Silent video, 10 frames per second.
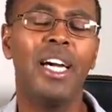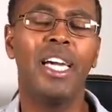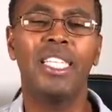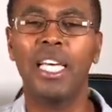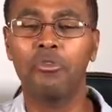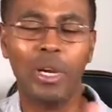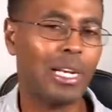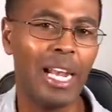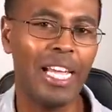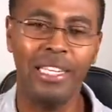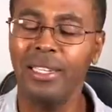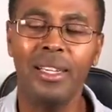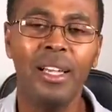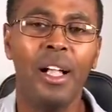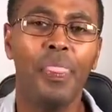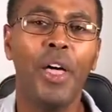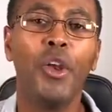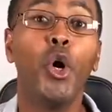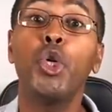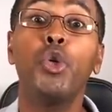It's a red line that
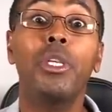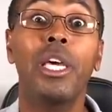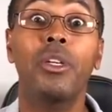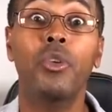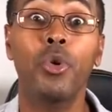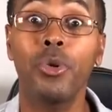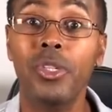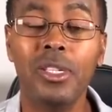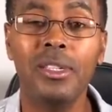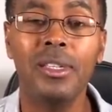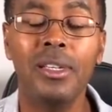no dude can cross.